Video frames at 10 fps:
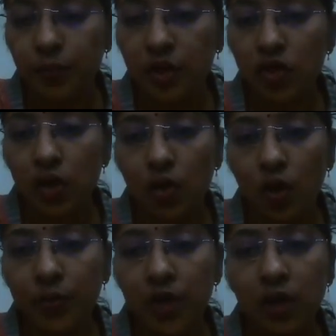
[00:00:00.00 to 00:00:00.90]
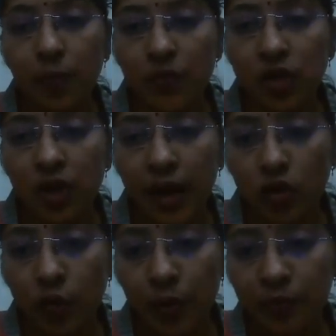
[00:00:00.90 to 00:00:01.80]
picture of the ruptured
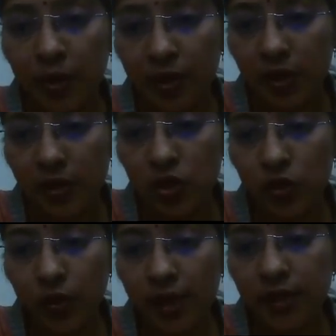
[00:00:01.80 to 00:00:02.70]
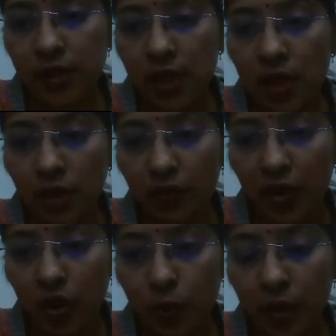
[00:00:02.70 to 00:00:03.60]
ectopic pregnancy. You can see the
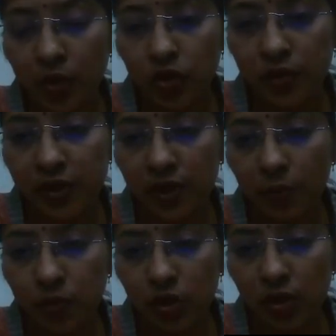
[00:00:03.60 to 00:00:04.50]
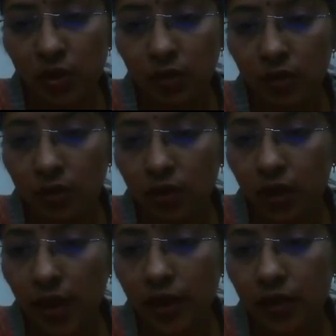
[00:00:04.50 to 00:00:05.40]
fallopian tube is ruptured
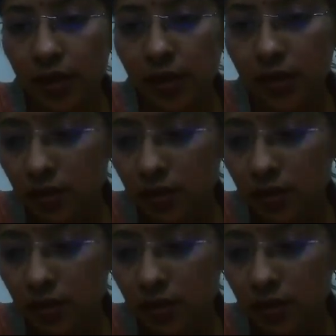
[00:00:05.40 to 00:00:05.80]
and there